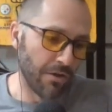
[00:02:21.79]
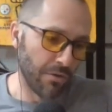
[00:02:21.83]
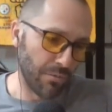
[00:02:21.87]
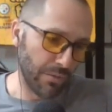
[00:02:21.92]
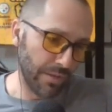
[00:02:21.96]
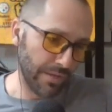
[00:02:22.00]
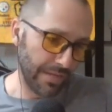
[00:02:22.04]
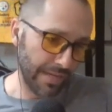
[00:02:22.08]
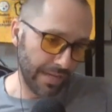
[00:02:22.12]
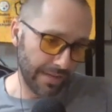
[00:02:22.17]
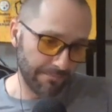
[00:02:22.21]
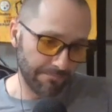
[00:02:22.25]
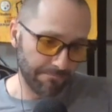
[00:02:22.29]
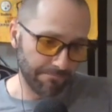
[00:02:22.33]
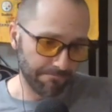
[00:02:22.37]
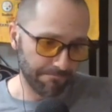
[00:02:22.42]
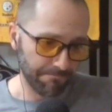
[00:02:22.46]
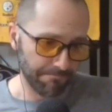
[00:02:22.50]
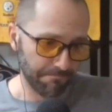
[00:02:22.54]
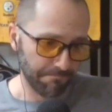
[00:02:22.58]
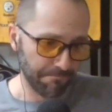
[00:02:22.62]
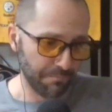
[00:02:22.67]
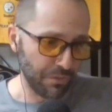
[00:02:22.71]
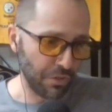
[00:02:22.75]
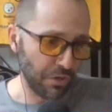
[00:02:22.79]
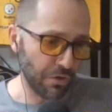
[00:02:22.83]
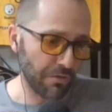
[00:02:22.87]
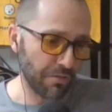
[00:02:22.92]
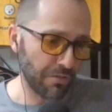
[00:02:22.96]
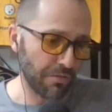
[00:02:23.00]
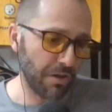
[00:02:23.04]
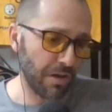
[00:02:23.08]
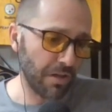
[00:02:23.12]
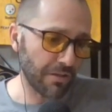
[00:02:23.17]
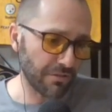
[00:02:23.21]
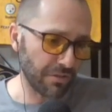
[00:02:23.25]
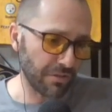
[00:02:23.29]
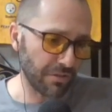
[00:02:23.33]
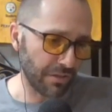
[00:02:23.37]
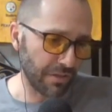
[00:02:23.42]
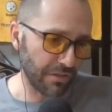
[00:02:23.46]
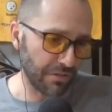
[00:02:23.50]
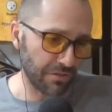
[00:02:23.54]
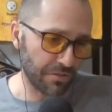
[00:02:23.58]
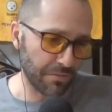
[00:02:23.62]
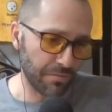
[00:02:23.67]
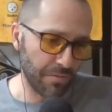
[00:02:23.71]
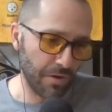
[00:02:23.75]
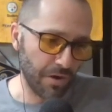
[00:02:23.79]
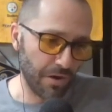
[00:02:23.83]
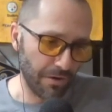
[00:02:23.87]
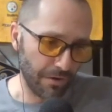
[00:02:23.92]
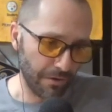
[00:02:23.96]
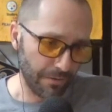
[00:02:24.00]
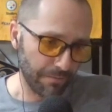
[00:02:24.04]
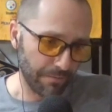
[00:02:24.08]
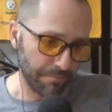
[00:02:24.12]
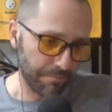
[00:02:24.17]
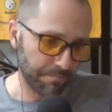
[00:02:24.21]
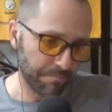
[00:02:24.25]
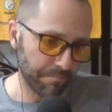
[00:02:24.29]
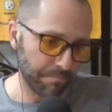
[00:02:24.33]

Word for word: We get your thoughts on this tomorrow.